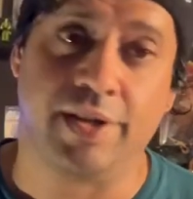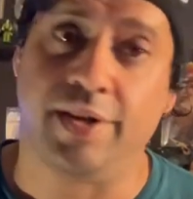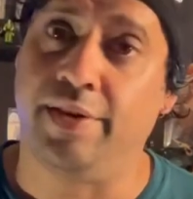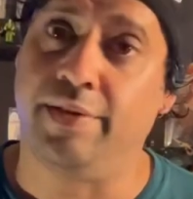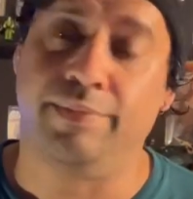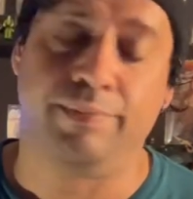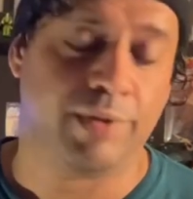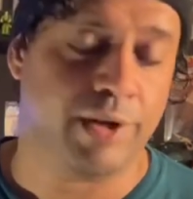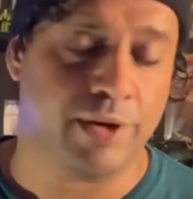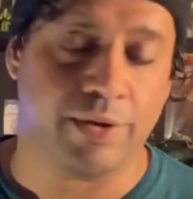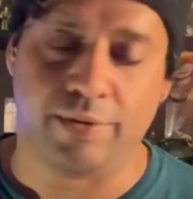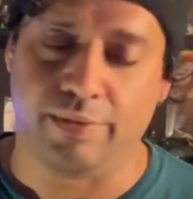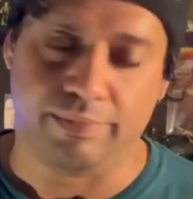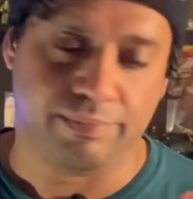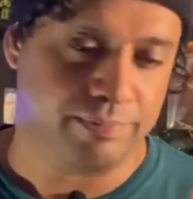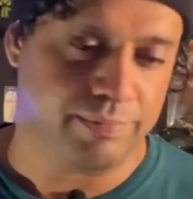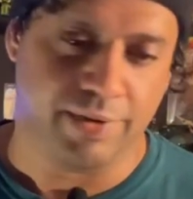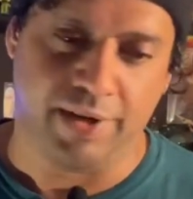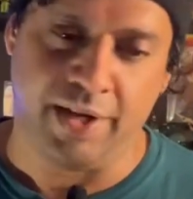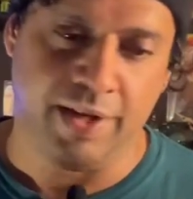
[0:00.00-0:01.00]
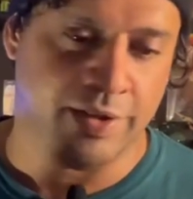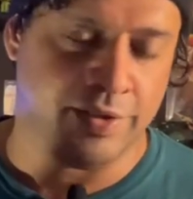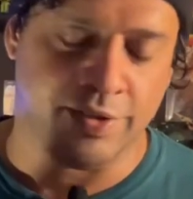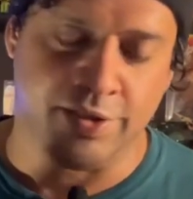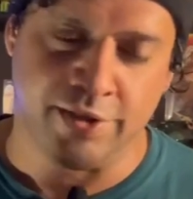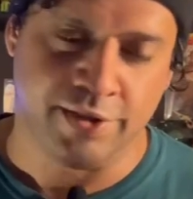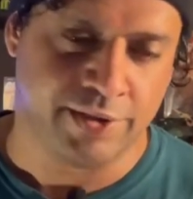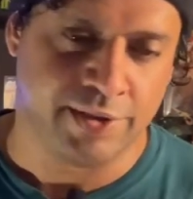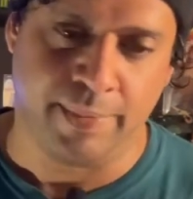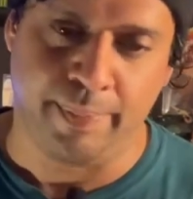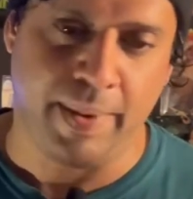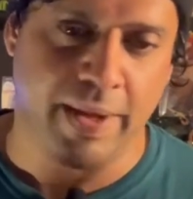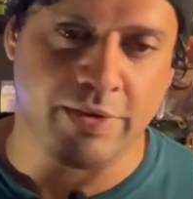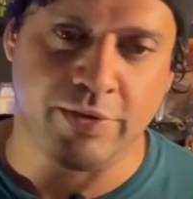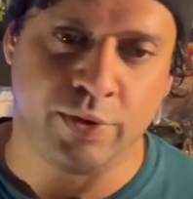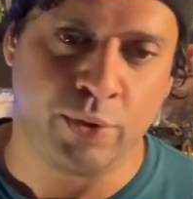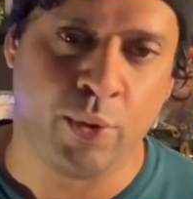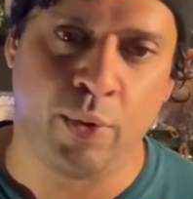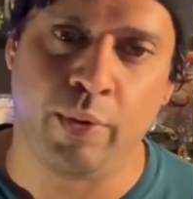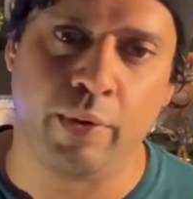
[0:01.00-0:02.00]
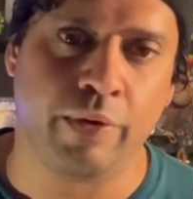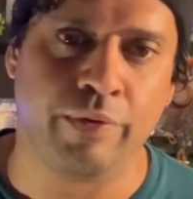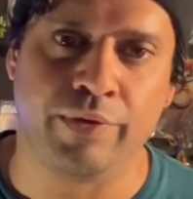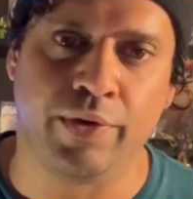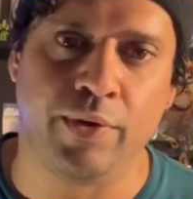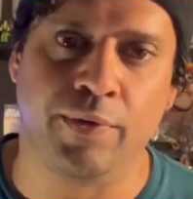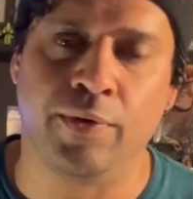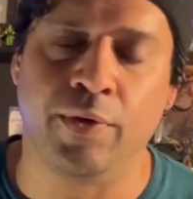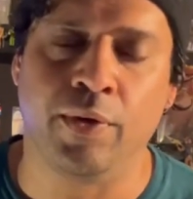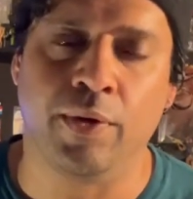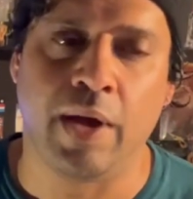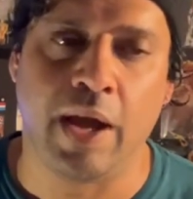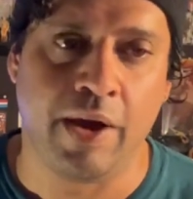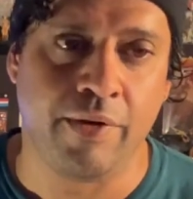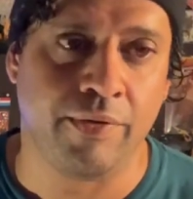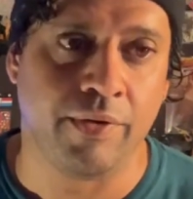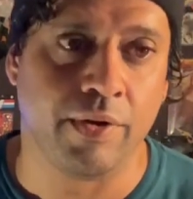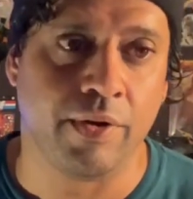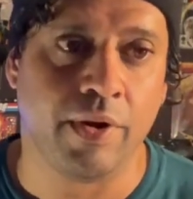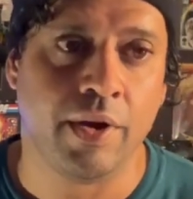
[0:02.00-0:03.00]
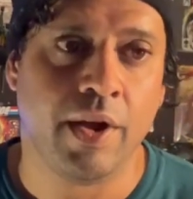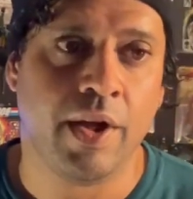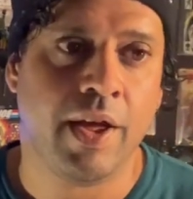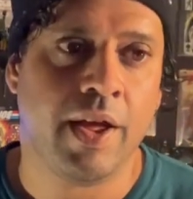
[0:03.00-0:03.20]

Uh, you know, he's just the best toy reviewer ever.